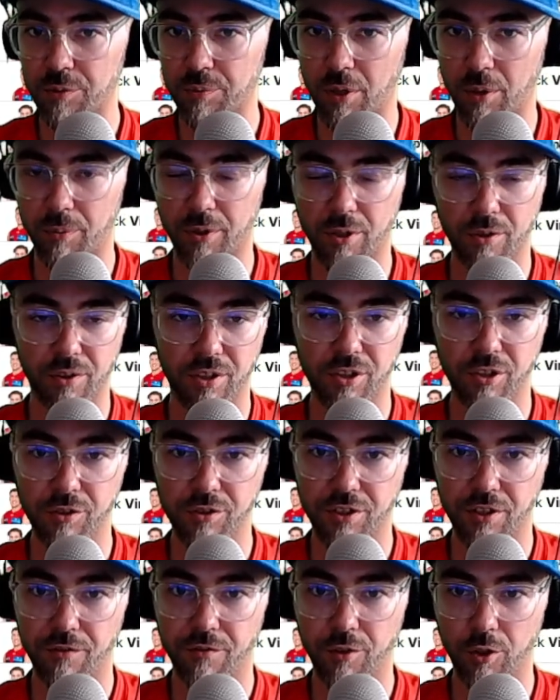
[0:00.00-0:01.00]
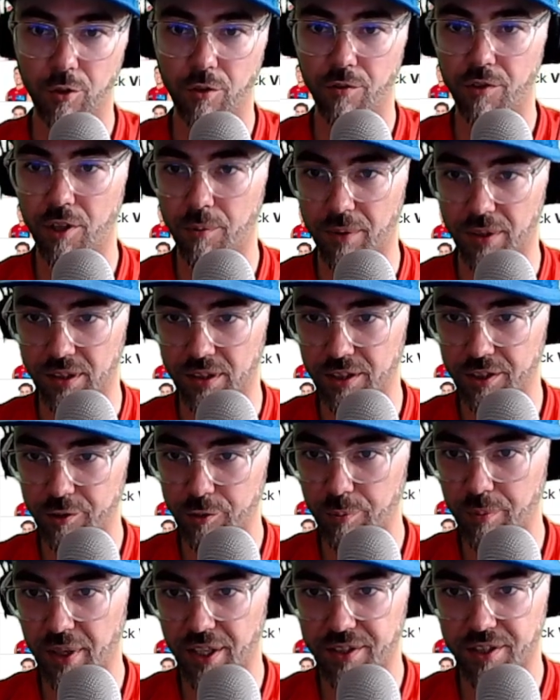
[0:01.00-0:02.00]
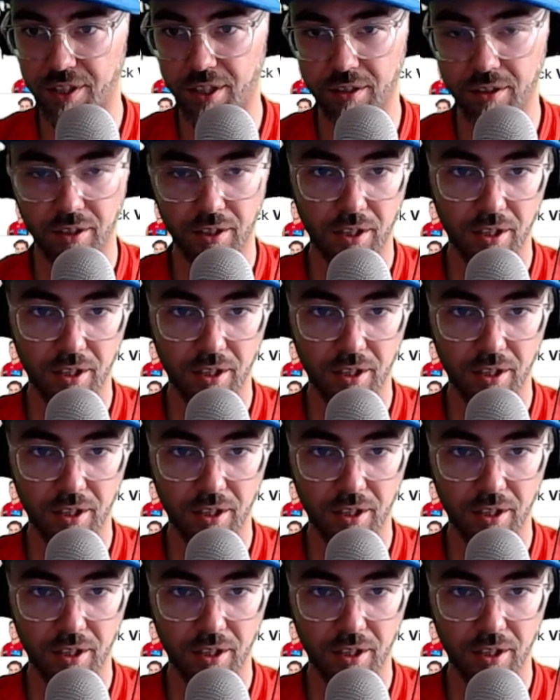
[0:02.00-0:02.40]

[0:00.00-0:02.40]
probably could have used a few of them a little better,